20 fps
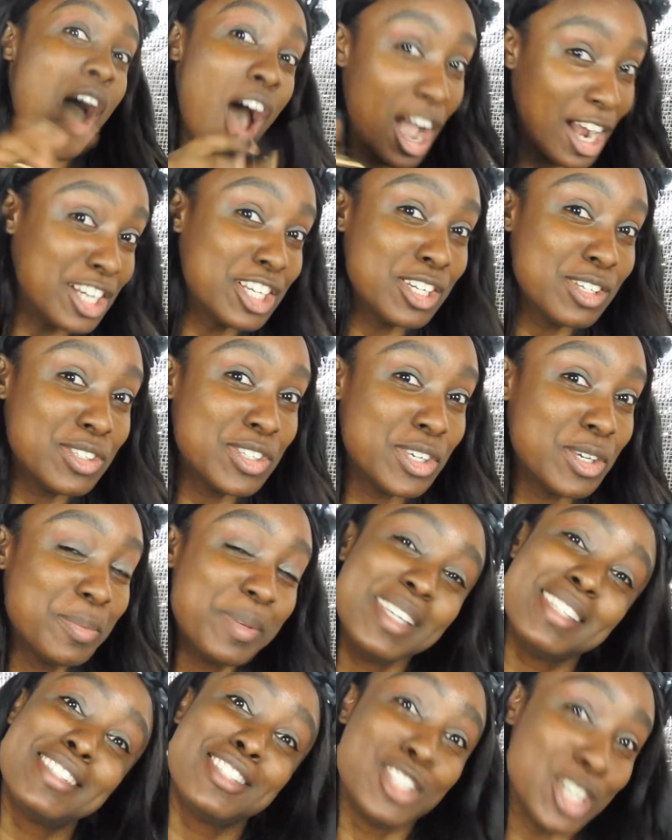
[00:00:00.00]
On
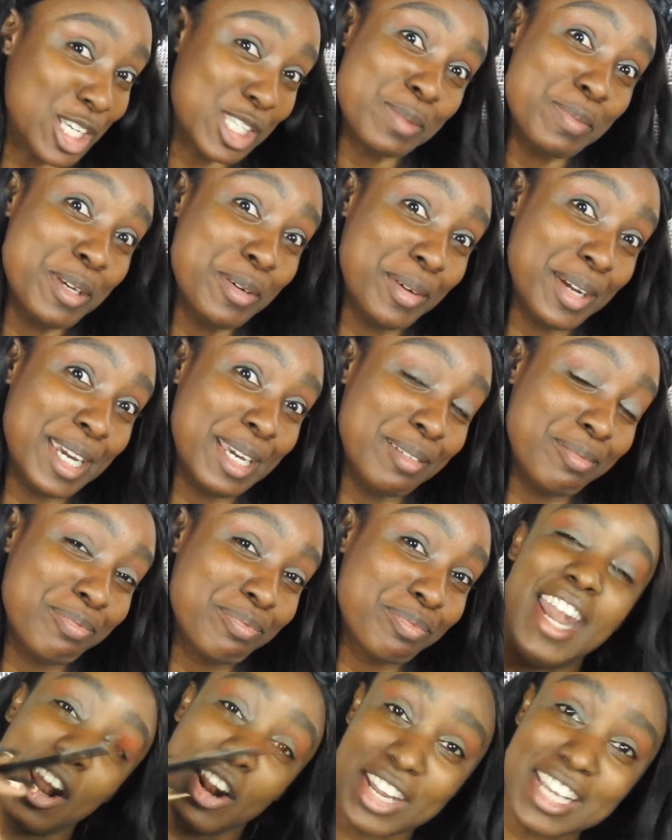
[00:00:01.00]
YouTube, it's Just Me Ree,
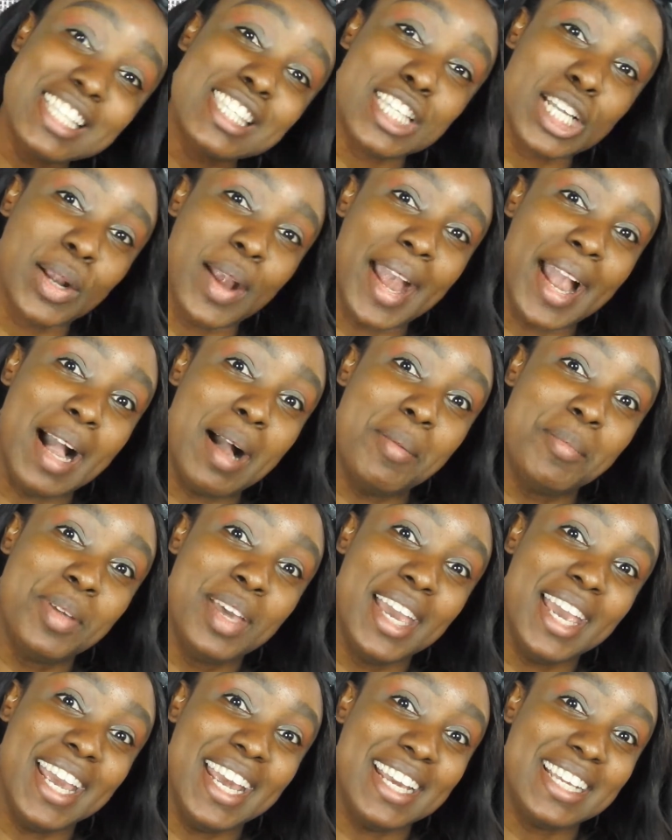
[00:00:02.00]
and on Instagram,
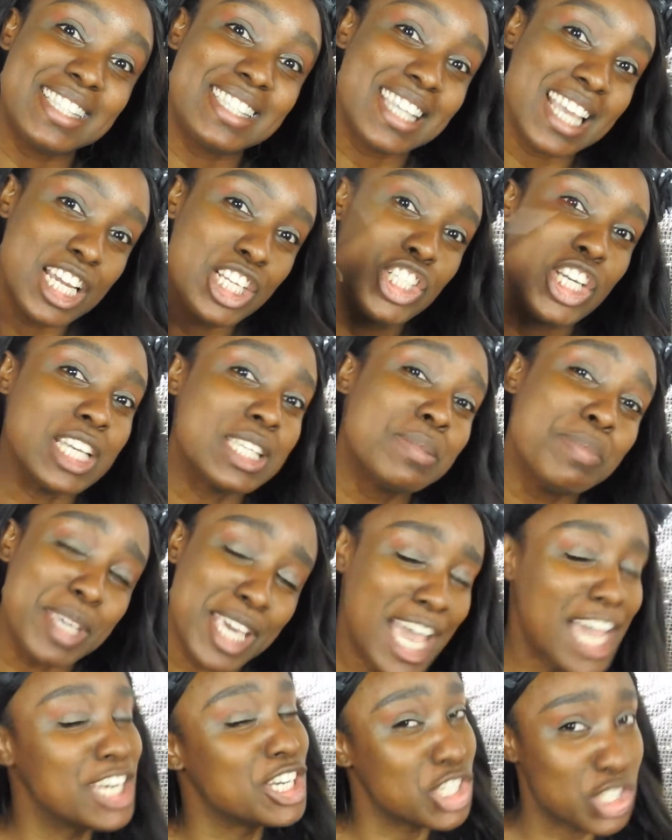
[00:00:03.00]
it's Just
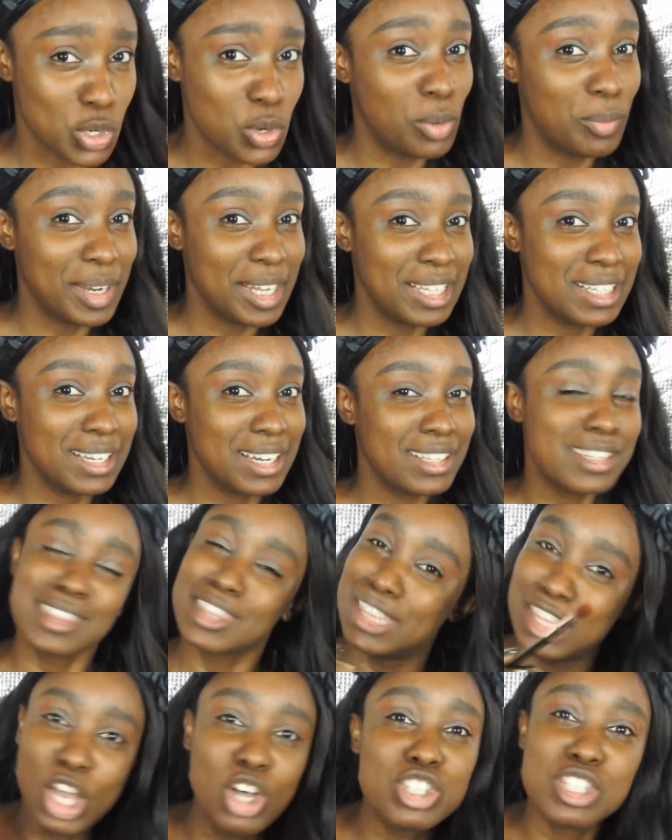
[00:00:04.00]
Me underscore Ree.
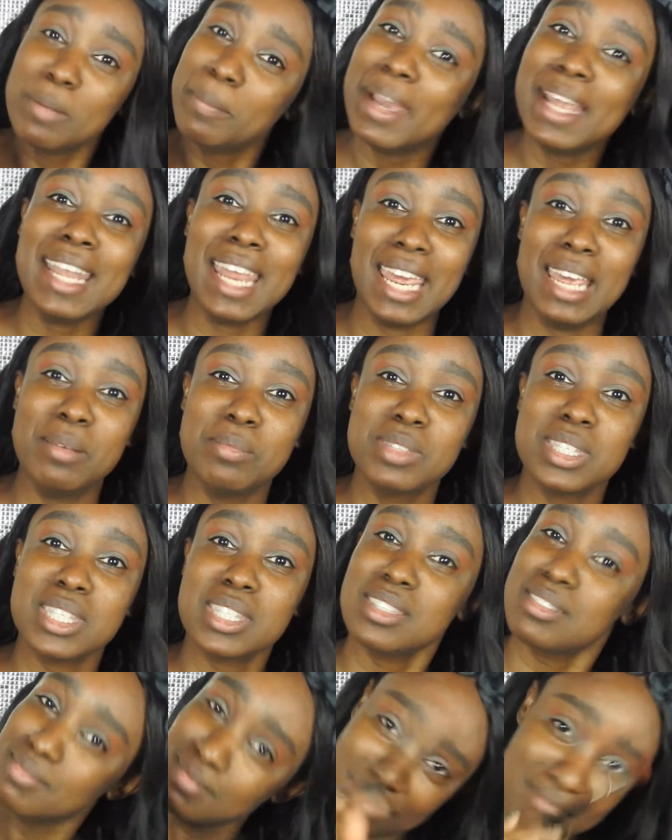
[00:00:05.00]
Those are my names.